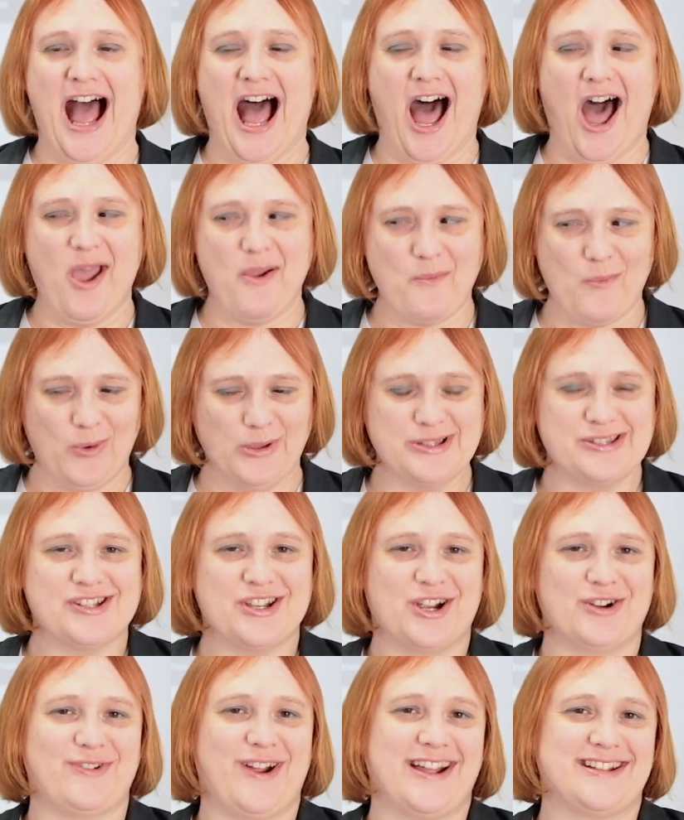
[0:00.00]
I want to
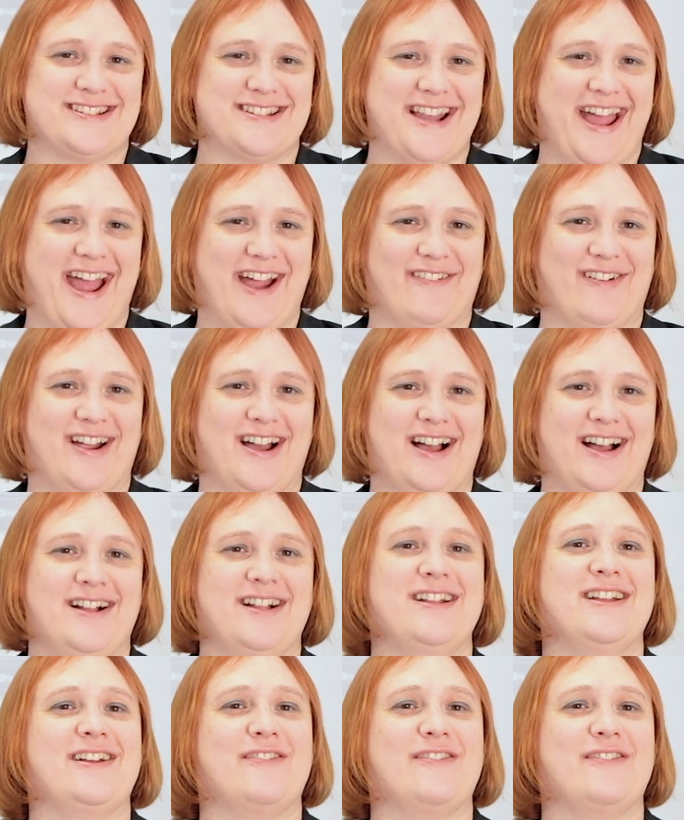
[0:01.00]
correct an error